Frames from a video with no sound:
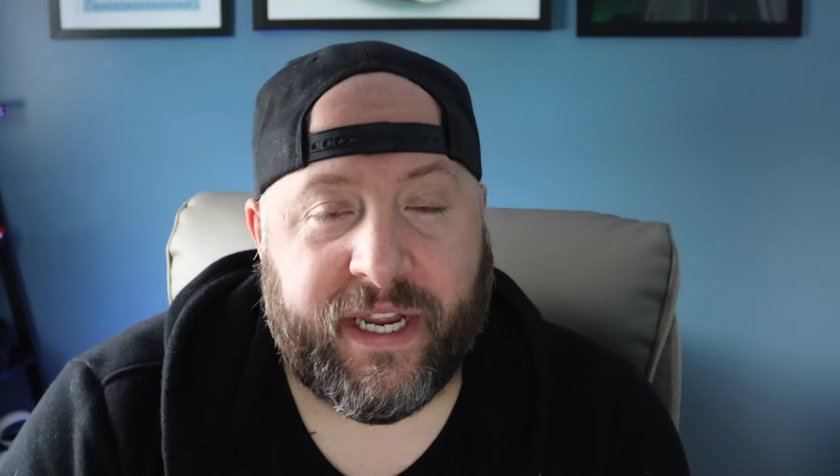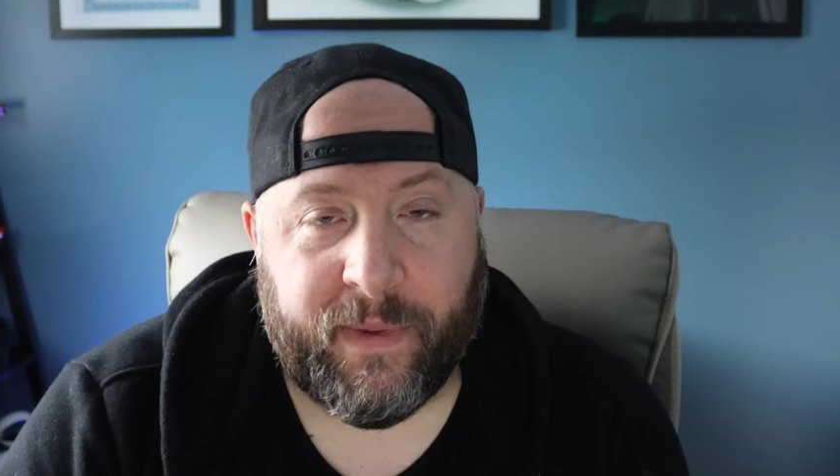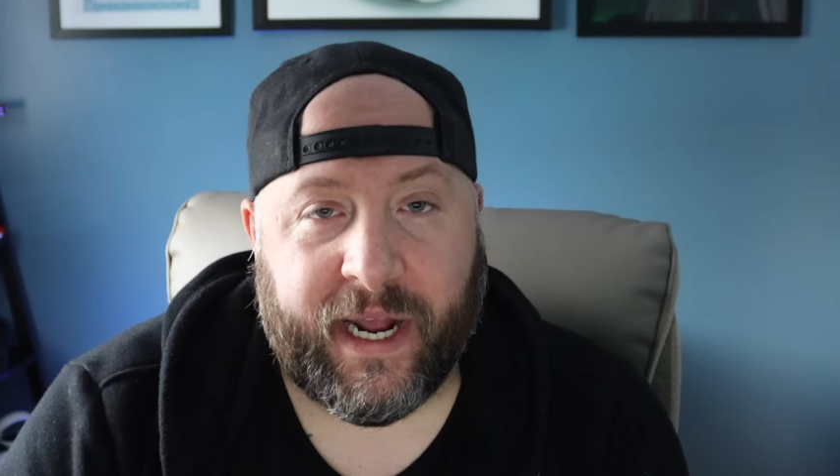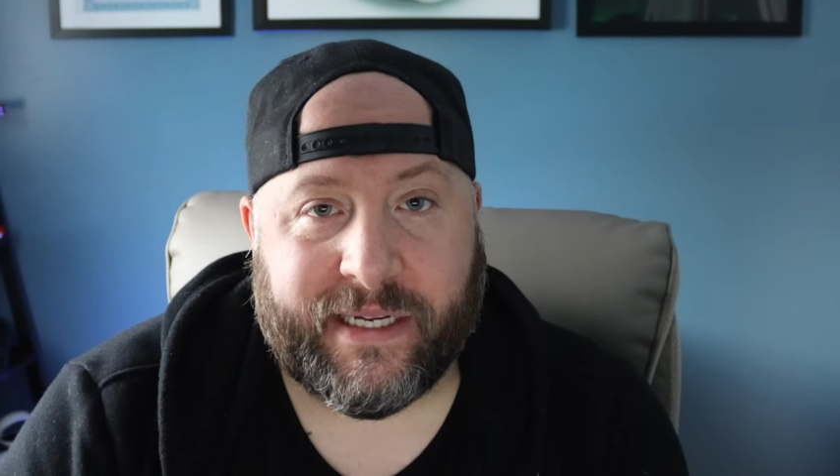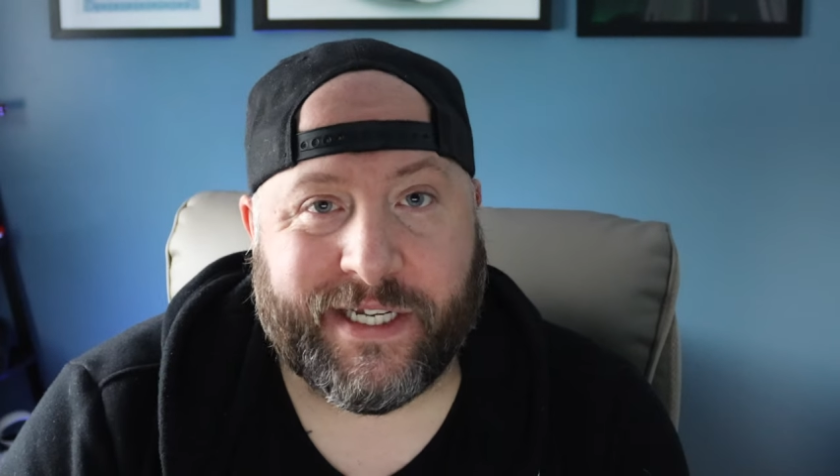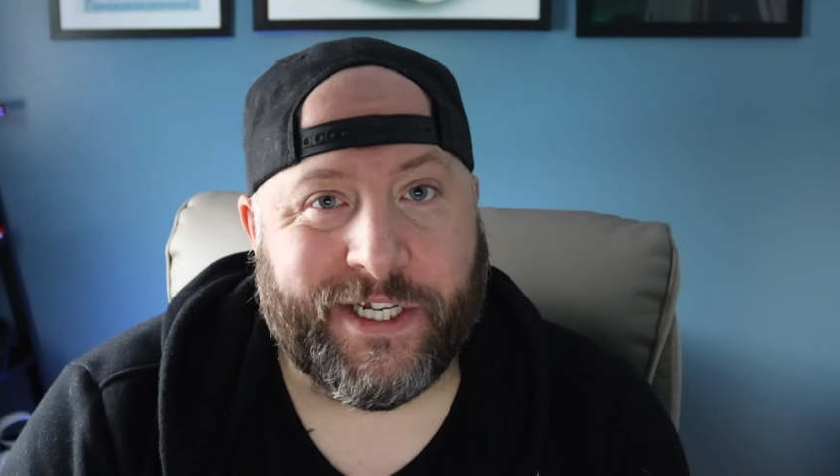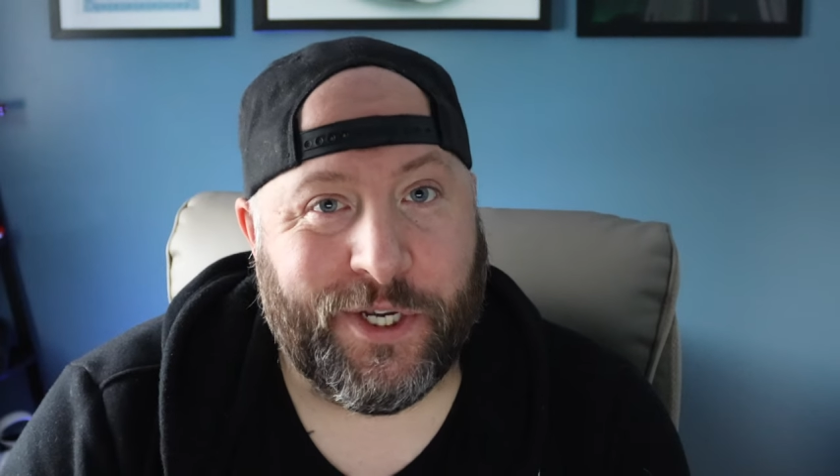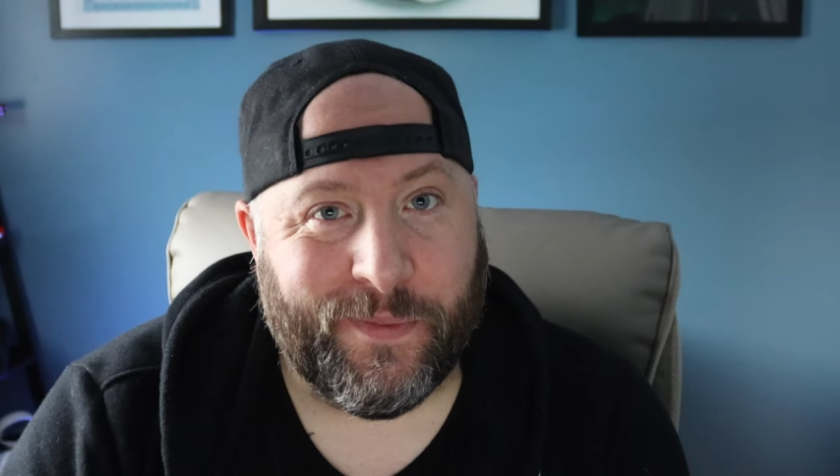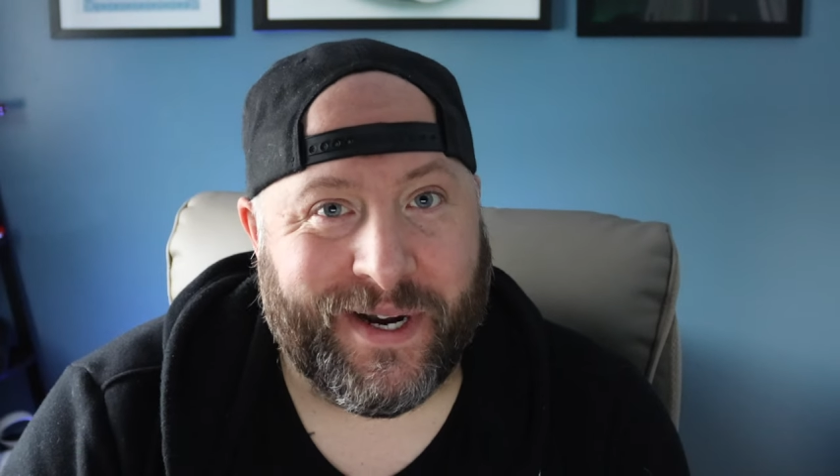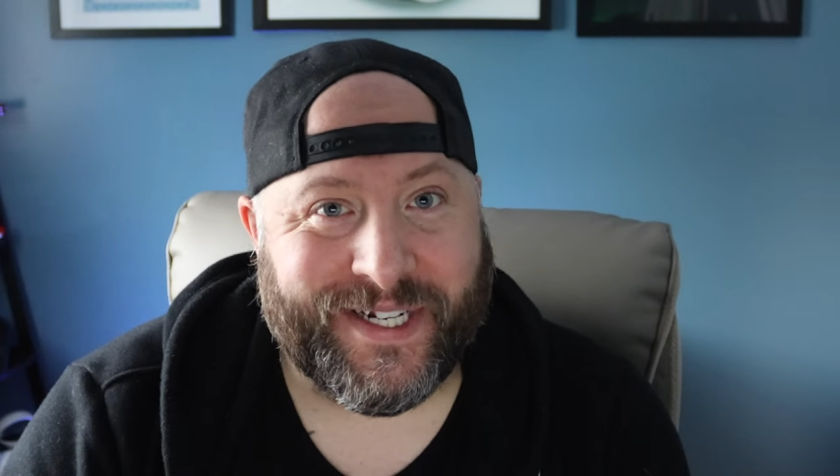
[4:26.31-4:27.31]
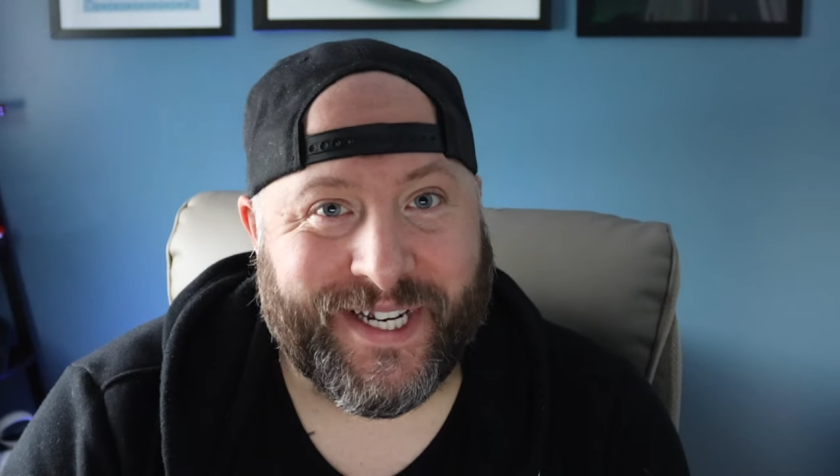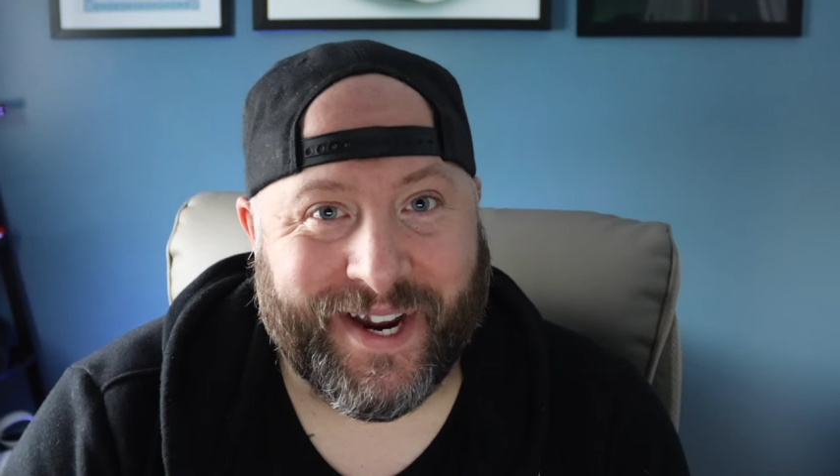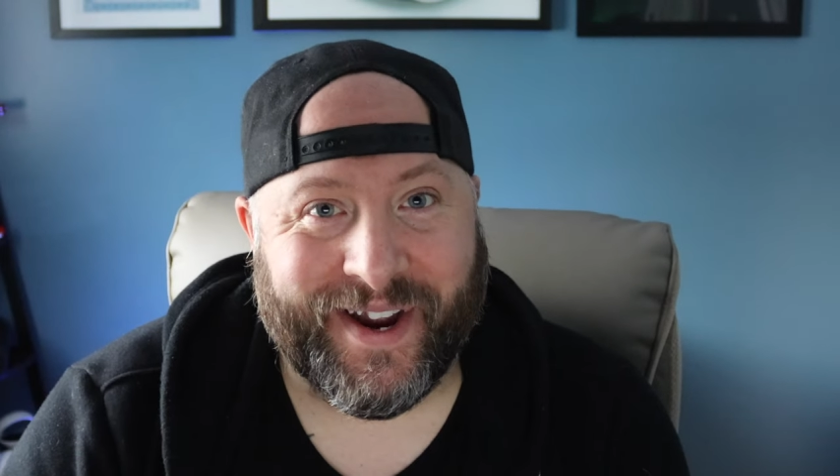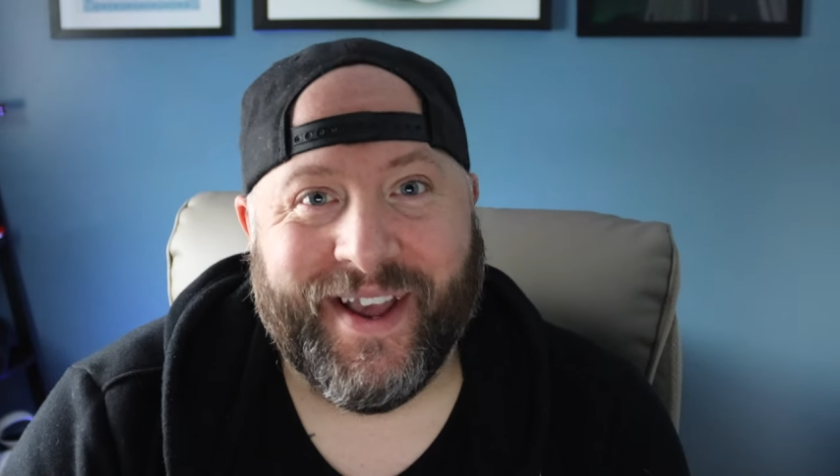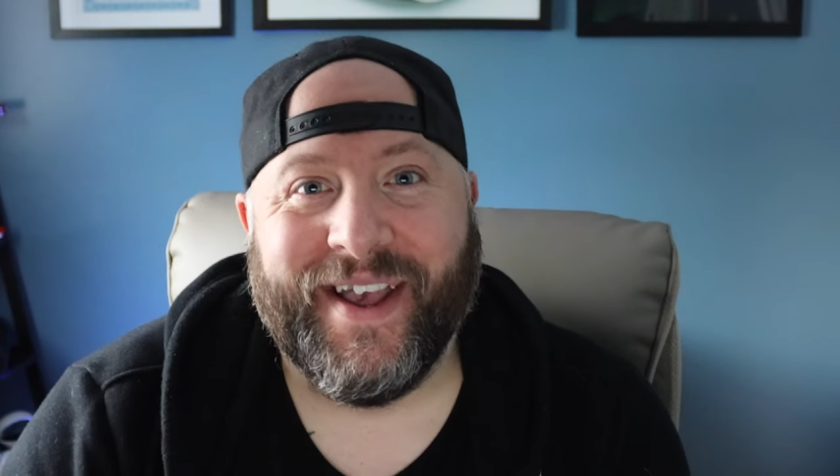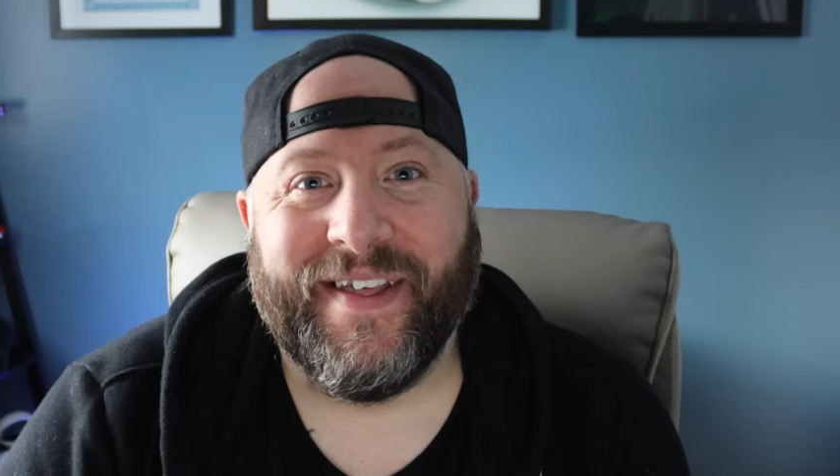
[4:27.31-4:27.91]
demonizing too much here,